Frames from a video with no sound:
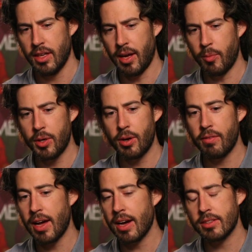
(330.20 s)
And when you have
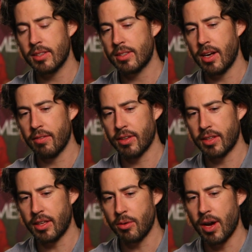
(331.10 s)
access to
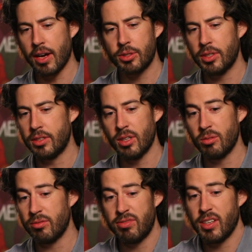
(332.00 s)
everything, you actually
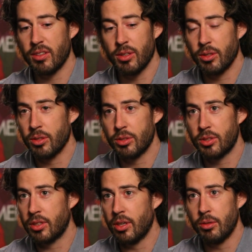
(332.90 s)
don't feel the urge
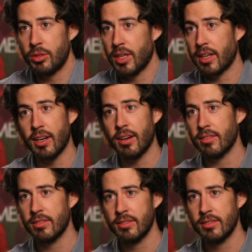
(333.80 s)
to go check it out.